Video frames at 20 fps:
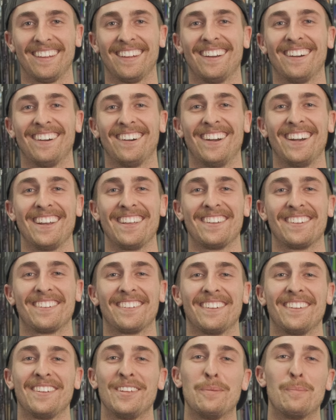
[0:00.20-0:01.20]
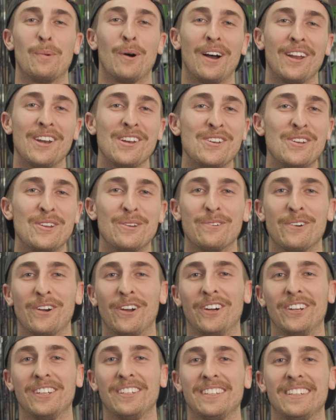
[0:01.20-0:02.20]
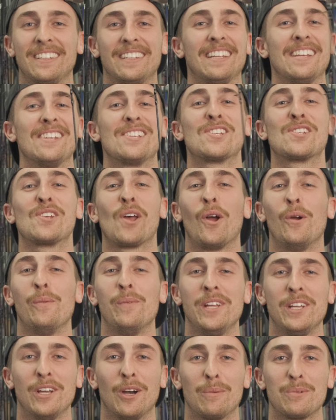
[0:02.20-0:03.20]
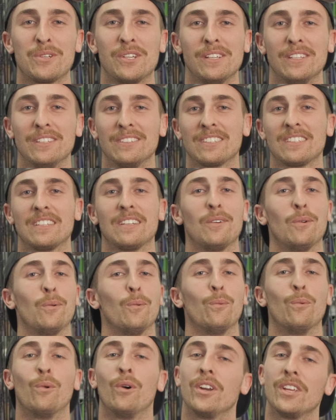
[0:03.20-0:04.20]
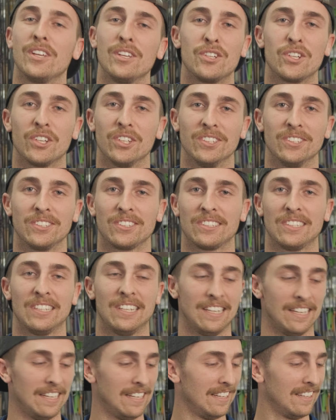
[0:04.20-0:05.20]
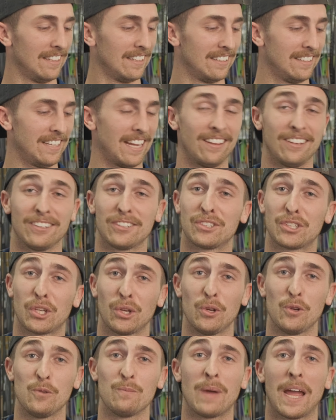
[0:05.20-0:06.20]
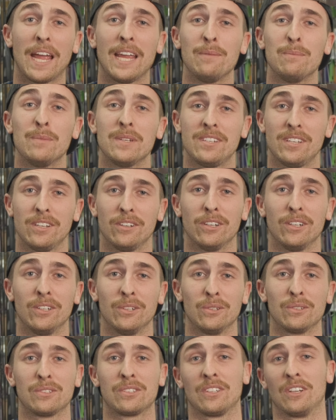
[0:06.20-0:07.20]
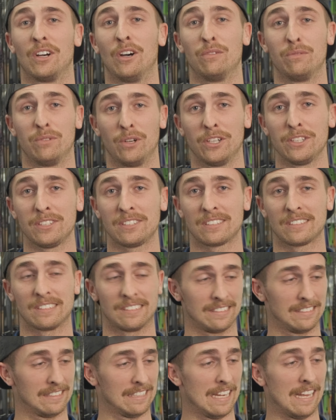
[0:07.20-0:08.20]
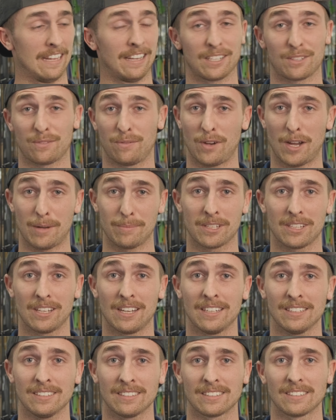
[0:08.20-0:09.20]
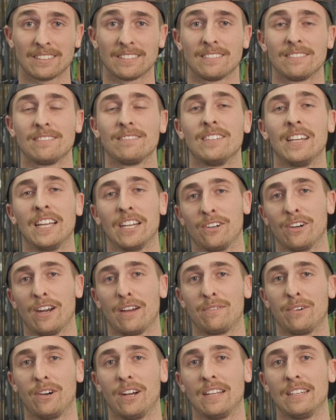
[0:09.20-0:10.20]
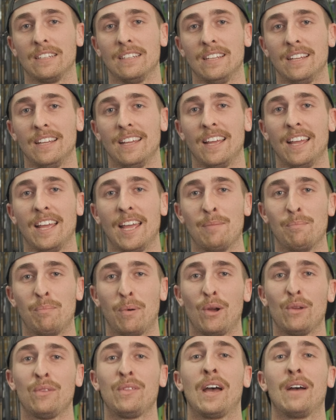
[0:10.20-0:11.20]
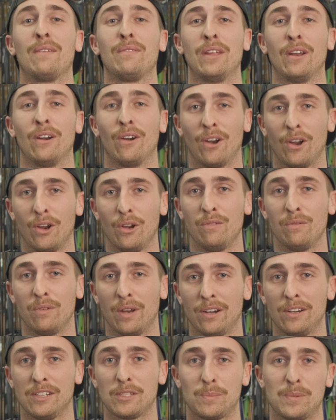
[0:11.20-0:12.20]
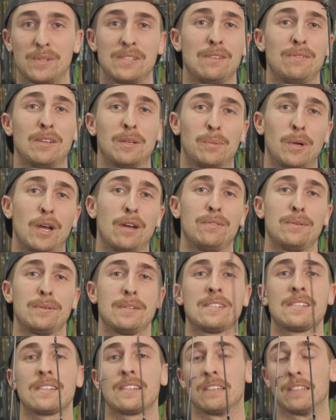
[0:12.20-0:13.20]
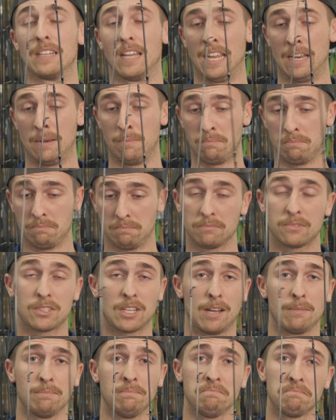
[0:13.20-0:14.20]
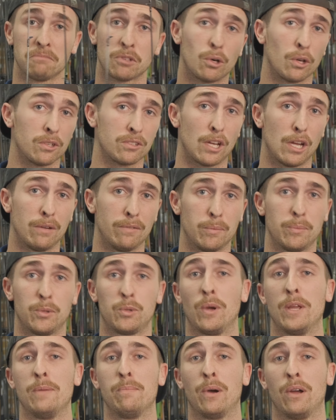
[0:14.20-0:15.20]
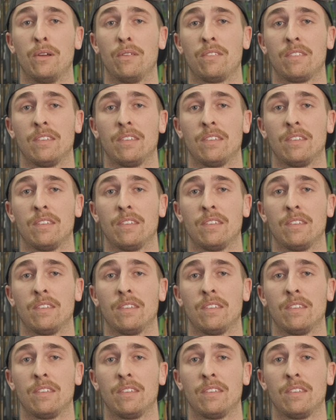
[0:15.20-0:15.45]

Alrighty, you're buying a new rod, there's so many options, what do you choose? Now there's two main materials of rods, and that's fiberglass and graphite. And both have their own very specific purposes, and some crossover between both.